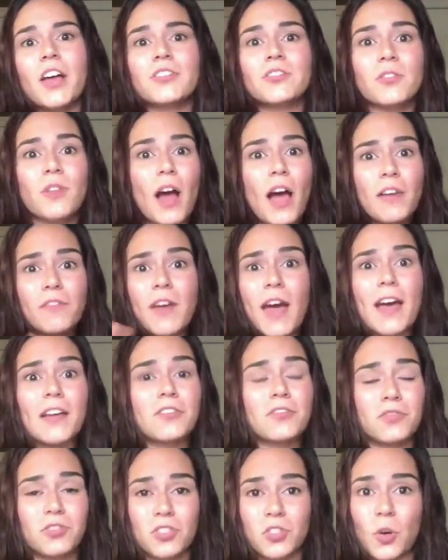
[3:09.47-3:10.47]
So I've
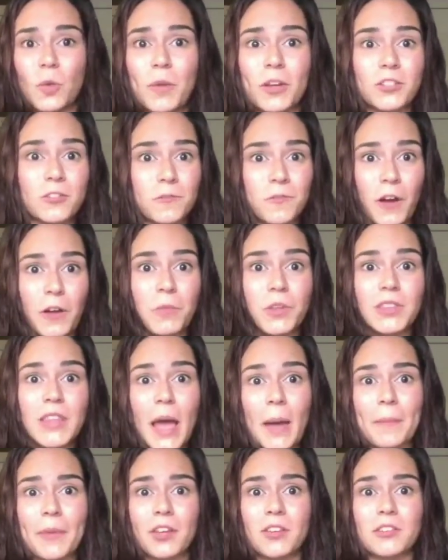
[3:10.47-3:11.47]
had so much fun with
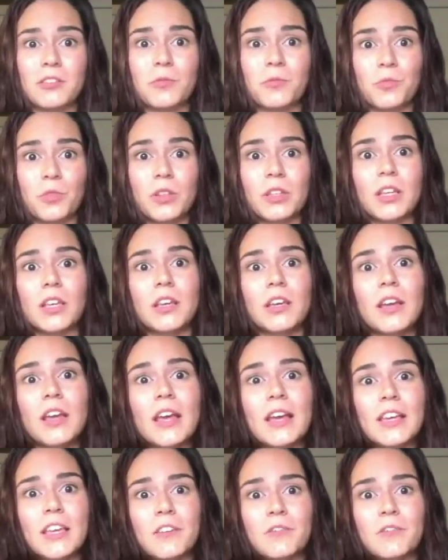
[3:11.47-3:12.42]
that because it really